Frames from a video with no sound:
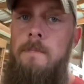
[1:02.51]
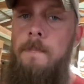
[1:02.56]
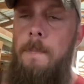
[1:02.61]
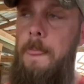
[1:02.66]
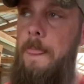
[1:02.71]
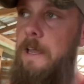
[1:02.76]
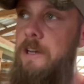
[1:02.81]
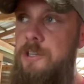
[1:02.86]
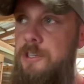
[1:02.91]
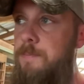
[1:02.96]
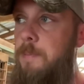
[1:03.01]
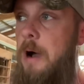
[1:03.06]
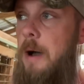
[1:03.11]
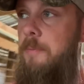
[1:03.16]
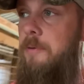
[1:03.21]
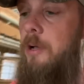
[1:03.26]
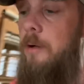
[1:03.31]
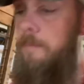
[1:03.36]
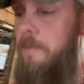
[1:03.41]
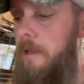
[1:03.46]
They just popped
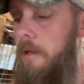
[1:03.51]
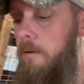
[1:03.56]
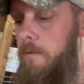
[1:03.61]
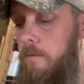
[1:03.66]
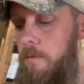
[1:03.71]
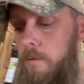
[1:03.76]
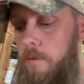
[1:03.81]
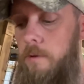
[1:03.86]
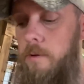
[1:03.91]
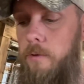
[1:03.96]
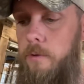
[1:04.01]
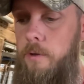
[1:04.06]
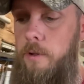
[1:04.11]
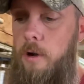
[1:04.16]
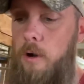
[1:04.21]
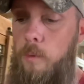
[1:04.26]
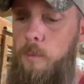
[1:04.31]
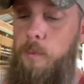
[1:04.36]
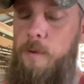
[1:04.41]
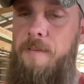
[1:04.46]
up that,
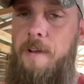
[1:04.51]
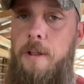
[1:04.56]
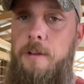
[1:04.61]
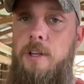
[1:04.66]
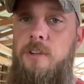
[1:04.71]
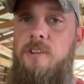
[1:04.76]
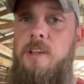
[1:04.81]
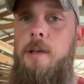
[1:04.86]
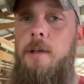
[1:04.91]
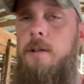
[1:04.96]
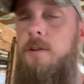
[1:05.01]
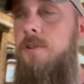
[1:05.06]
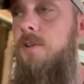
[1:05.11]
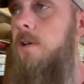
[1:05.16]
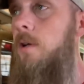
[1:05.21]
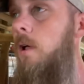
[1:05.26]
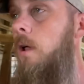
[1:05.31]
we found these kids.